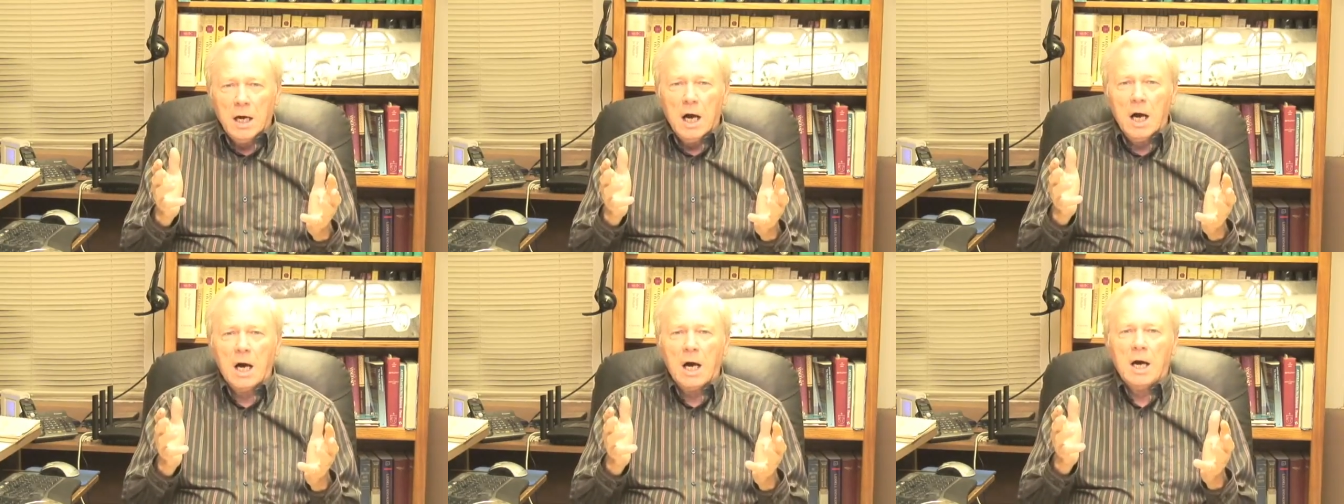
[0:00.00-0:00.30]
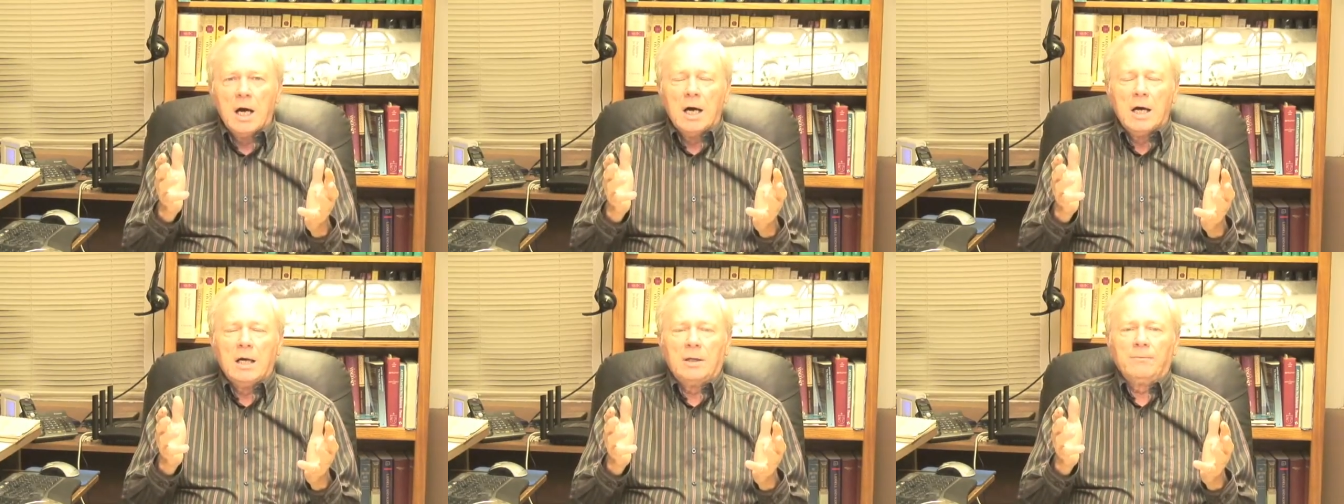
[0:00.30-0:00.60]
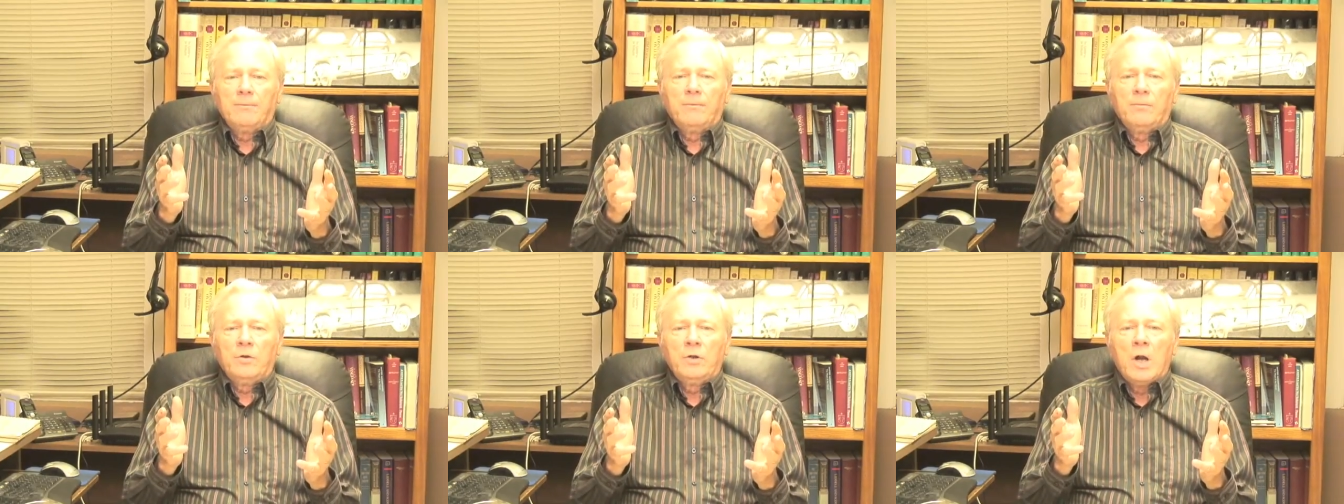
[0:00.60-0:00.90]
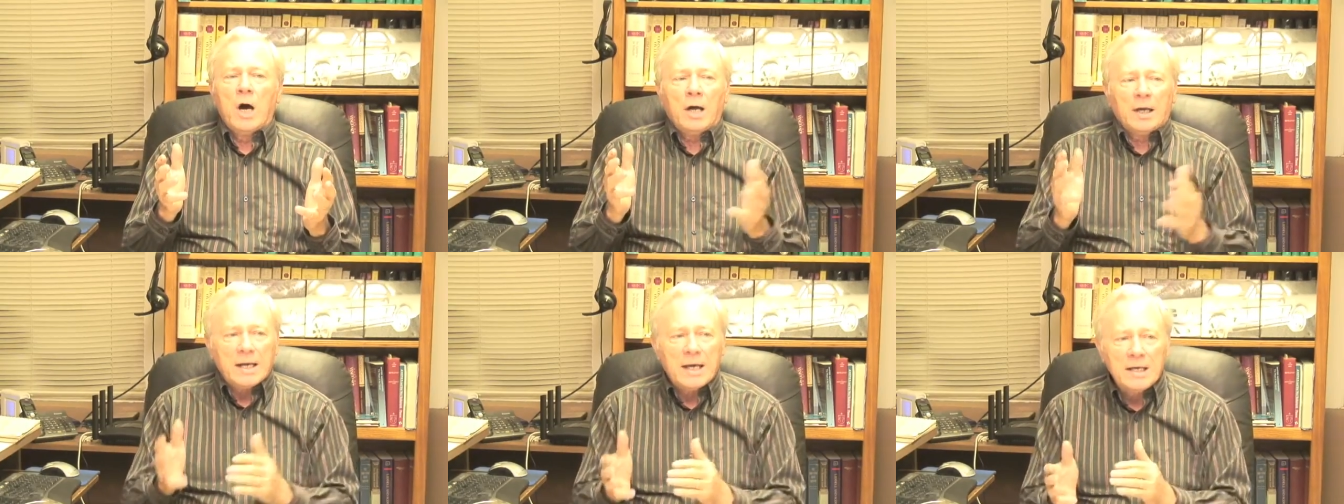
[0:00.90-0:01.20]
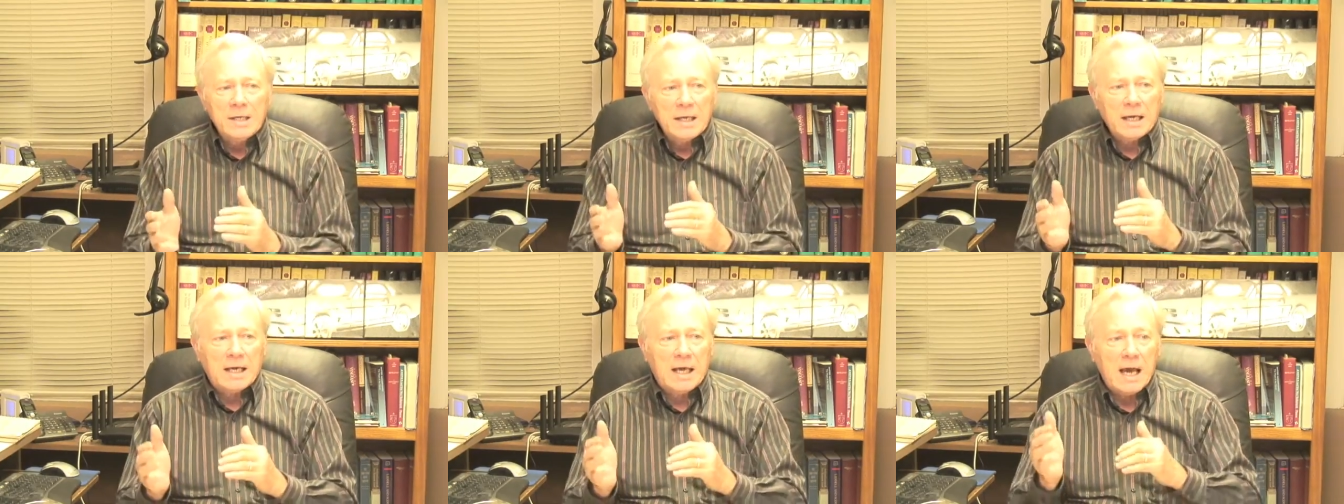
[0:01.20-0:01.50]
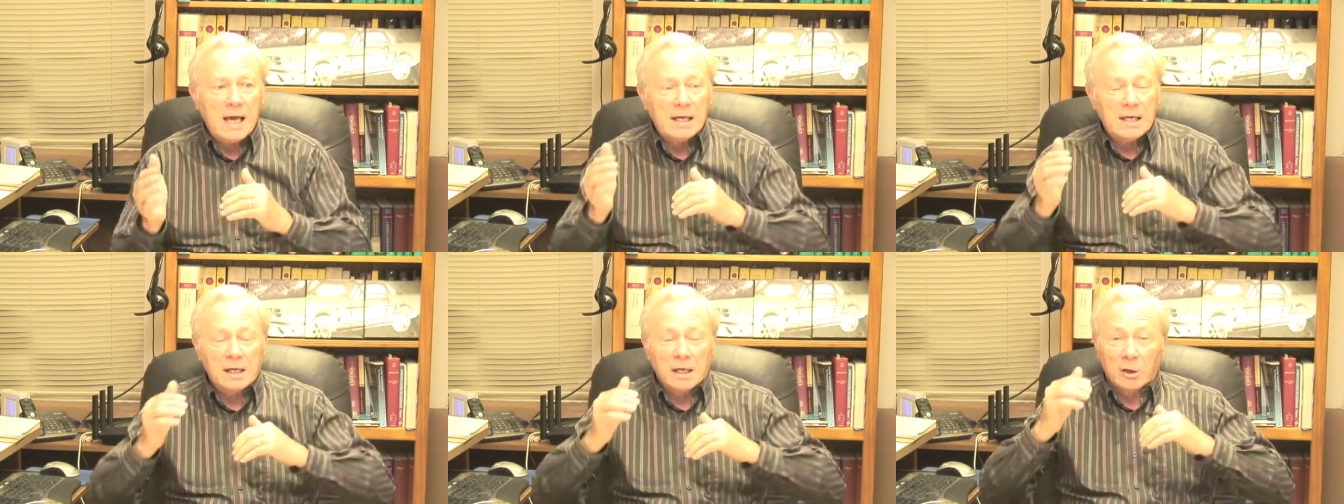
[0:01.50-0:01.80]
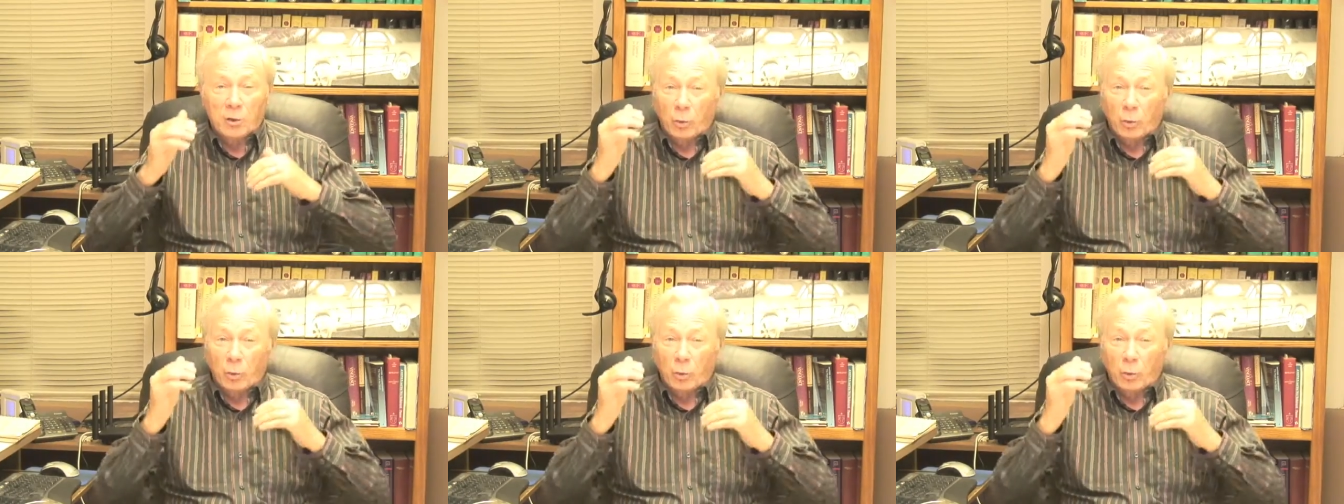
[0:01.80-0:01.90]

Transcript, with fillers: uh, not indicating